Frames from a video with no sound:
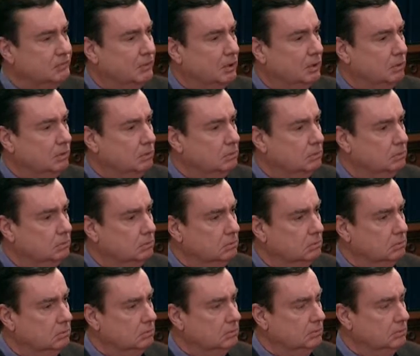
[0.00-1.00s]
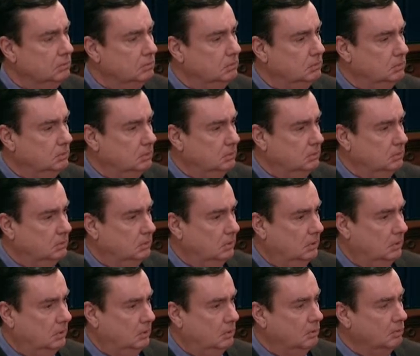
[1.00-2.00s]
vote,
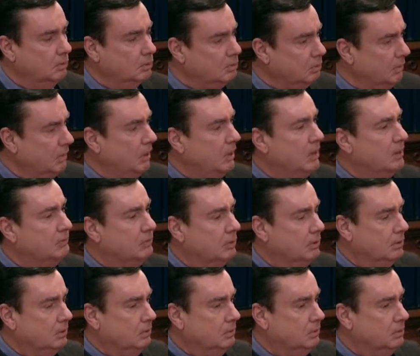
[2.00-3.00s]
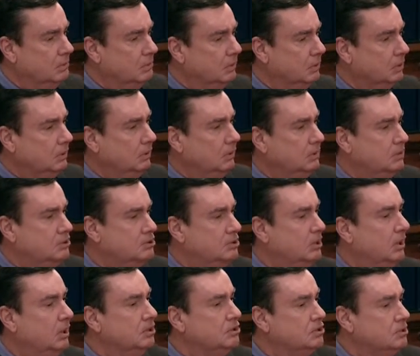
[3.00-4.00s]
uh, would we have the ability to
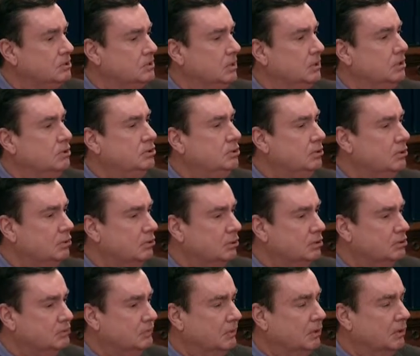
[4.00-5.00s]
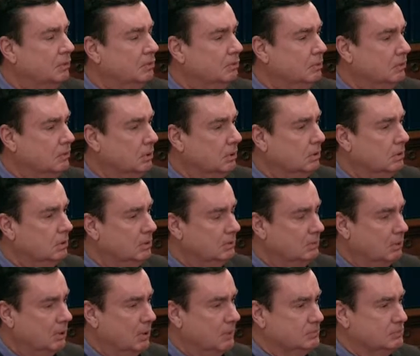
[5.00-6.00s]
change this on a two-thirds vote with a
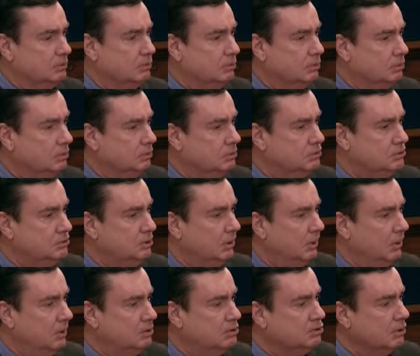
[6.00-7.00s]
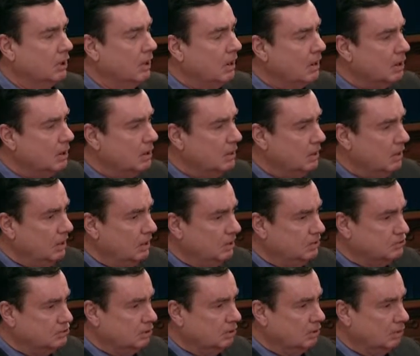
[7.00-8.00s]
perhaps a rules change or how
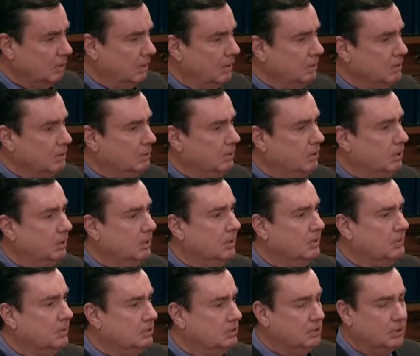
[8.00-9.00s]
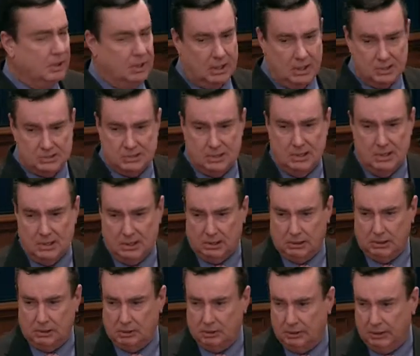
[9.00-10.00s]
is there a way that we could get there today because
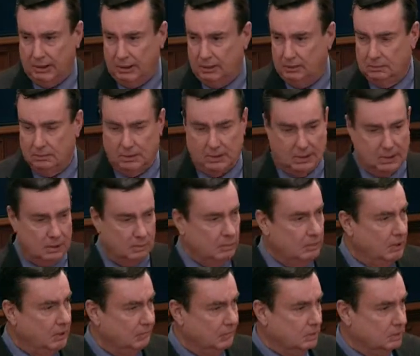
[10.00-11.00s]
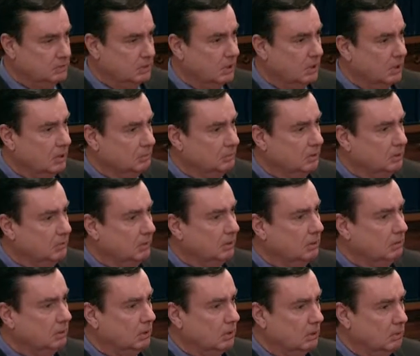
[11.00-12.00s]
clearly uh, we have a time
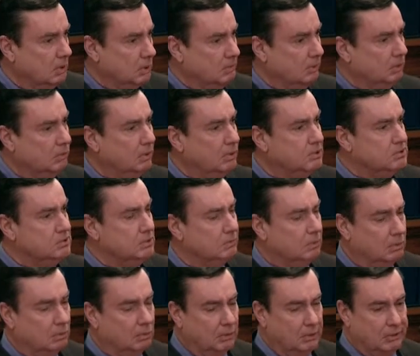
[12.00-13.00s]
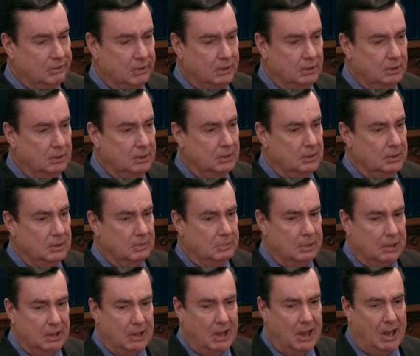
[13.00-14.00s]
limit and I want to be reasonable with it
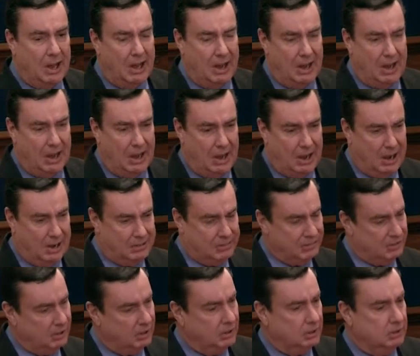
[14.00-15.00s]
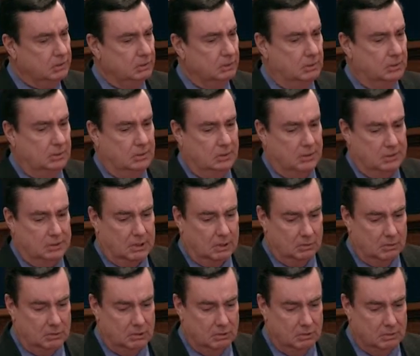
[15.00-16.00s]
but I, I, think that
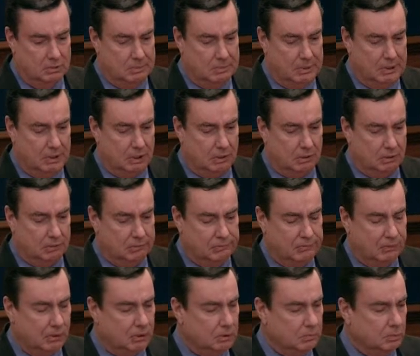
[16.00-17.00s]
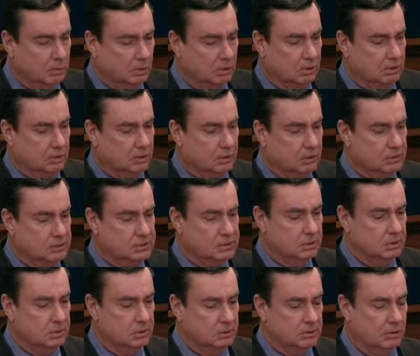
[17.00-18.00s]
when you compare farm
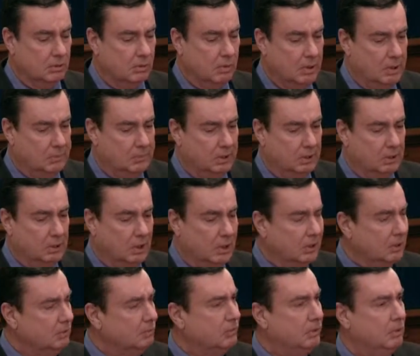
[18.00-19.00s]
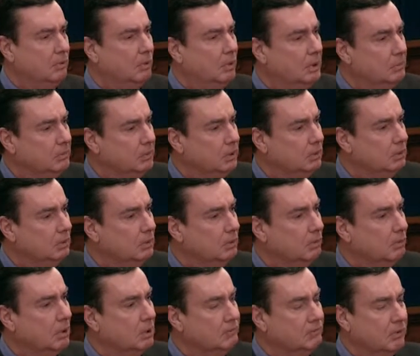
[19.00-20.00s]
workers to women I don't think women
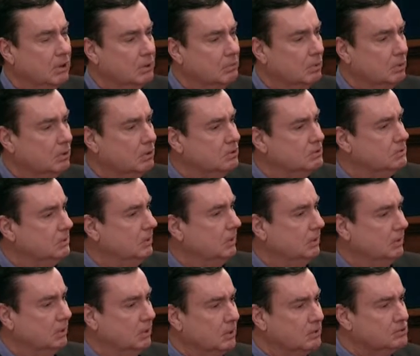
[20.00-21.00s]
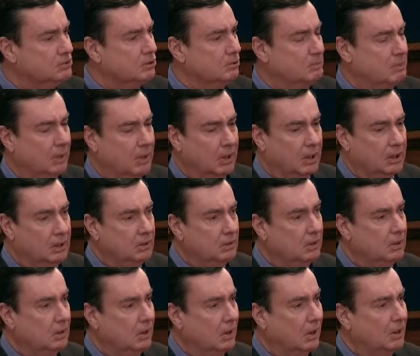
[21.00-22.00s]
want farm workers to get lesser pay
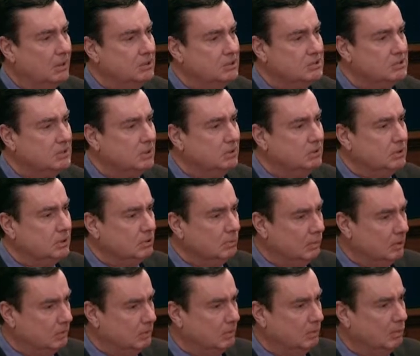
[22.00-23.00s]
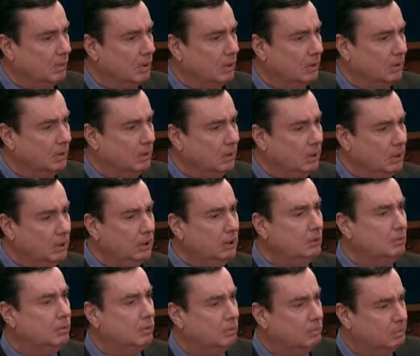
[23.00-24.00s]
I just think that women want
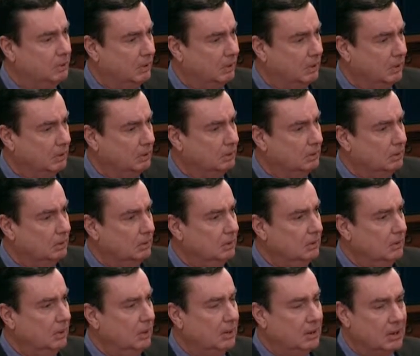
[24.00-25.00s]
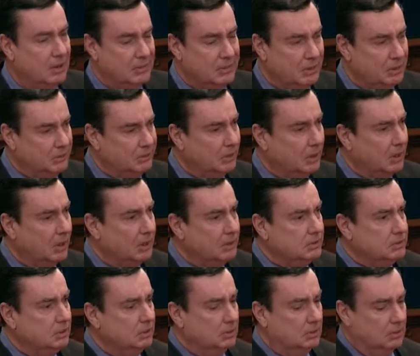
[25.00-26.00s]
equal pay. And I think
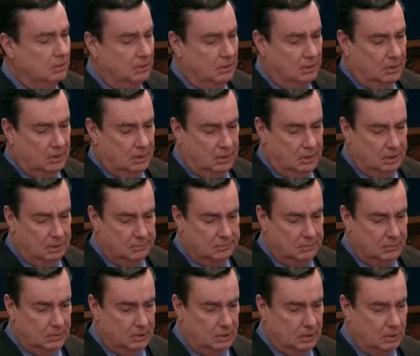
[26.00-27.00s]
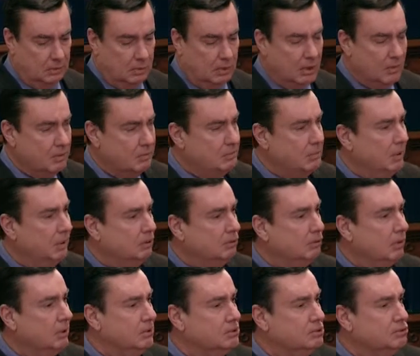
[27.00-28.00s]
that um, uh, while we've made
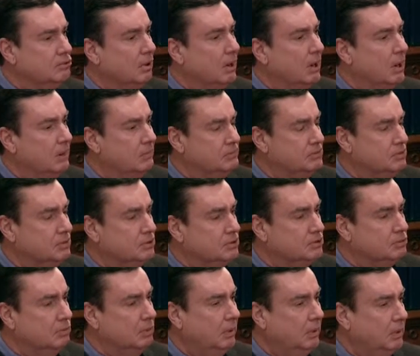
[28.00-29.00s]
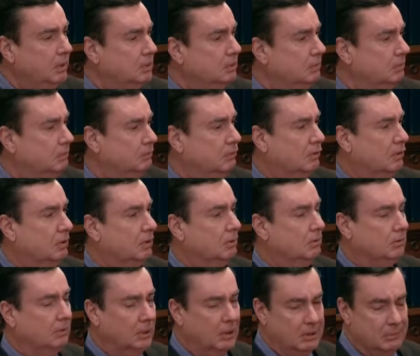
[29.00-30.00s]
great strides this week for
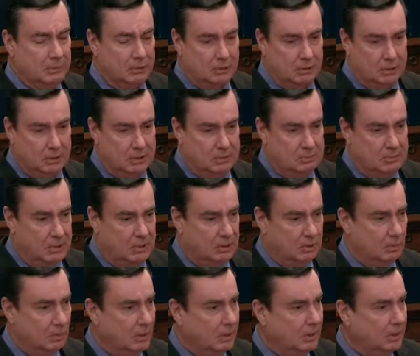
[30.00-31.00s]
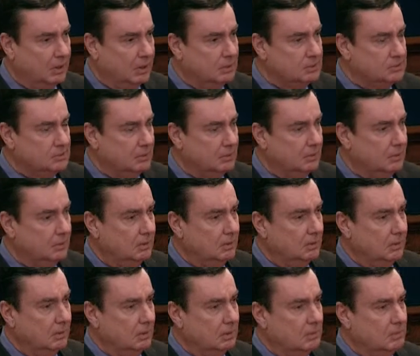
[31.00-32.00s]
labor in many ways,
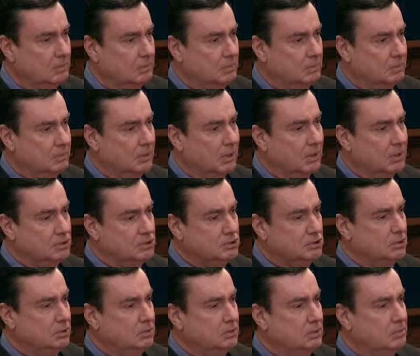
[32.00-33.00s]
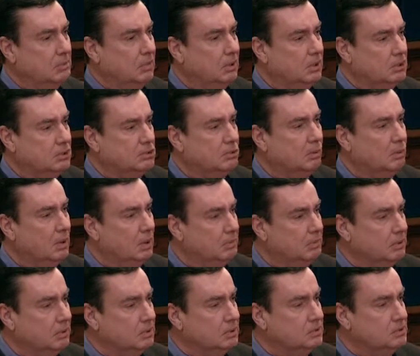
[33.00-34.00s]
that shouldn't diminish
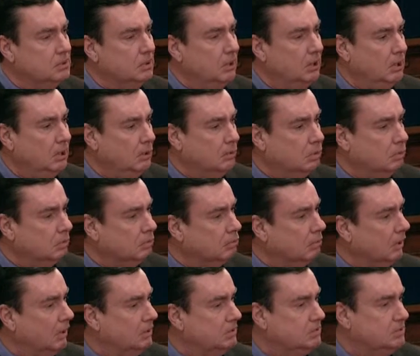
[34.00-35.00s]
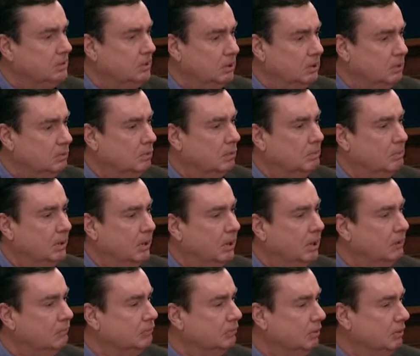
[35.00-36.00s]
women's equal rights to equal
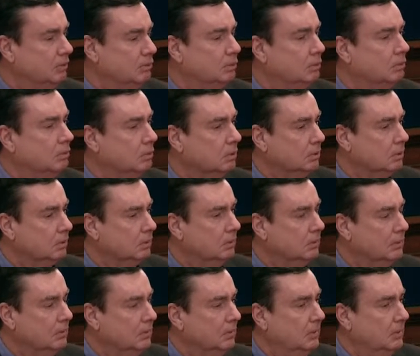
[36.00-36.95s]
pay for equal work.